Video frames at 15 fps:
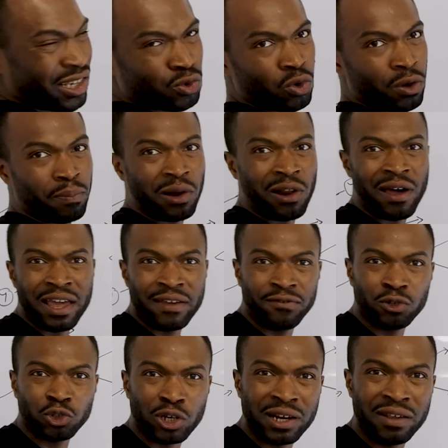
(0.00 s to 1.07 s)
this will apply if
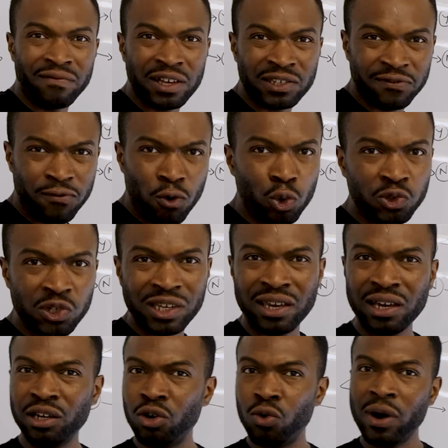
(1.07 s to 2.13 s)
you're trying to invest
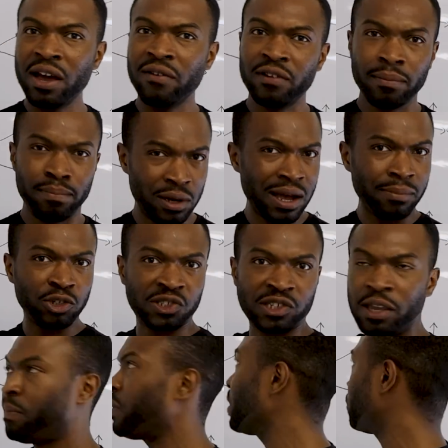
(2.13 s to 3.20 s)
40K or whatever, but I'm just
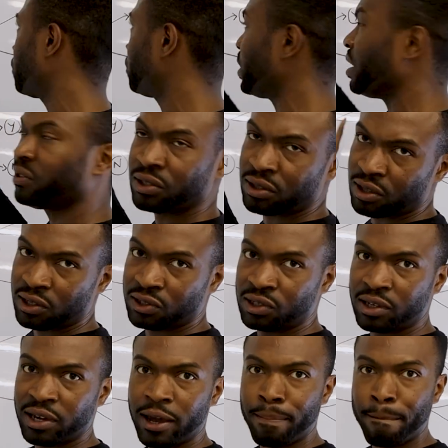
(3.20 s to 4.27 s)
keeping it to 10 to
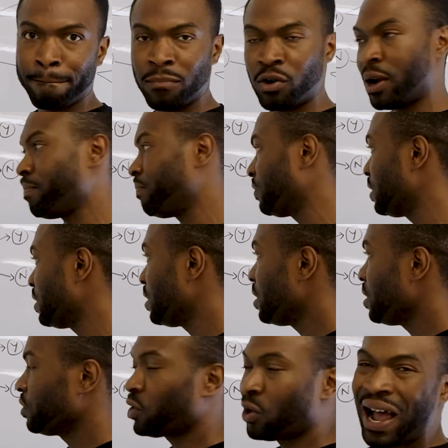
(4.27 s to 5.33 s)
30K, all right?
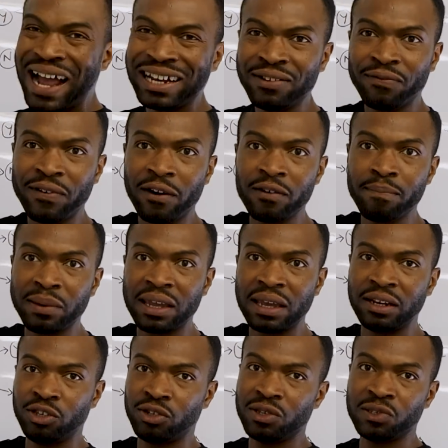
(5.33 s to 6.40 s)
So at the very
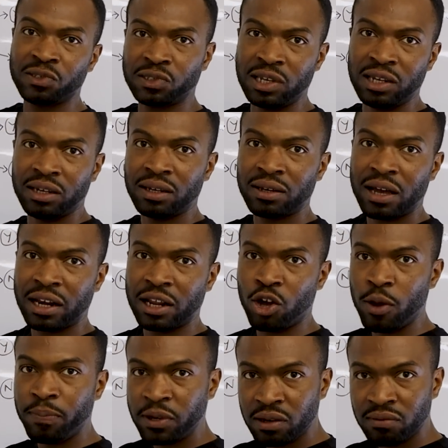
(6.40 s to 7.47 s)
beginning, you can see, and I
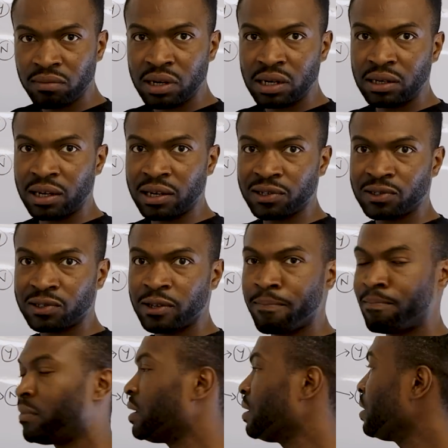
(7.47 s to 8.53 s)
hope you can read
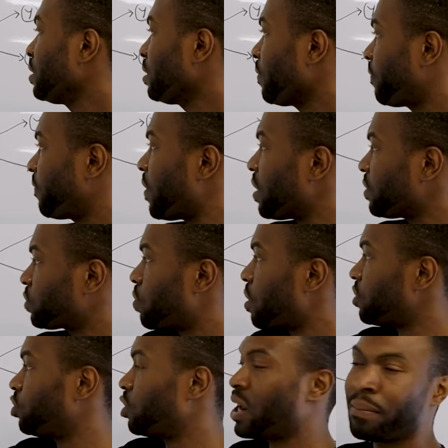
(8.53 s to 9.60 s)
this, the first
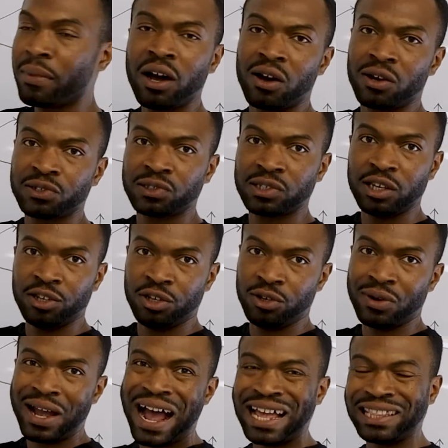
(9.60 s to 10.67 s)
question I'm asking
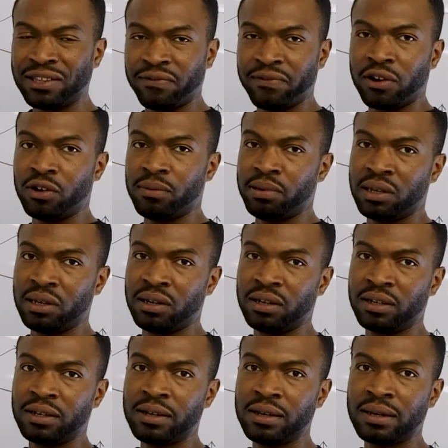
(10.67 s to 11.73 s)
you at the very
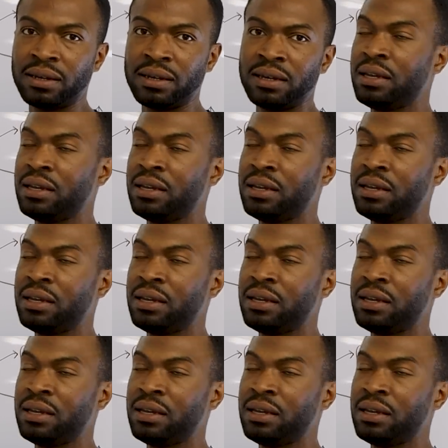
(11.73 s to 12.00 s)
beginning